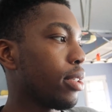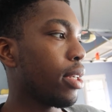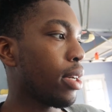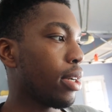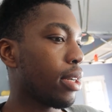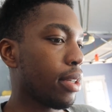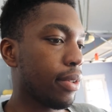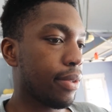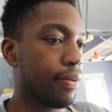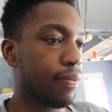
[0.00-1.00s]
the
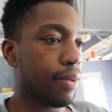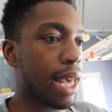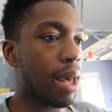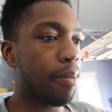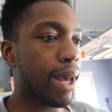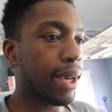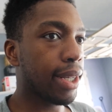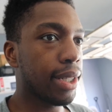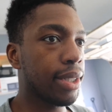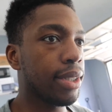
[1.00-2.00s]

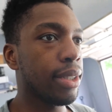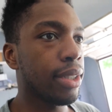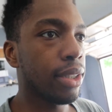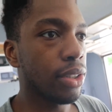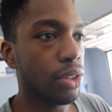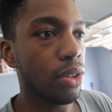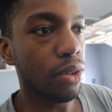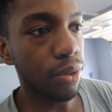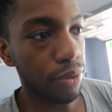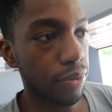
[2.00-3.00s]
catback.
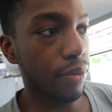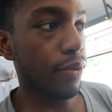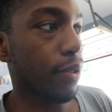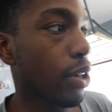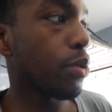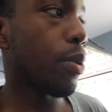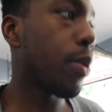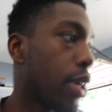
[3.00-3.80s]
So first what we're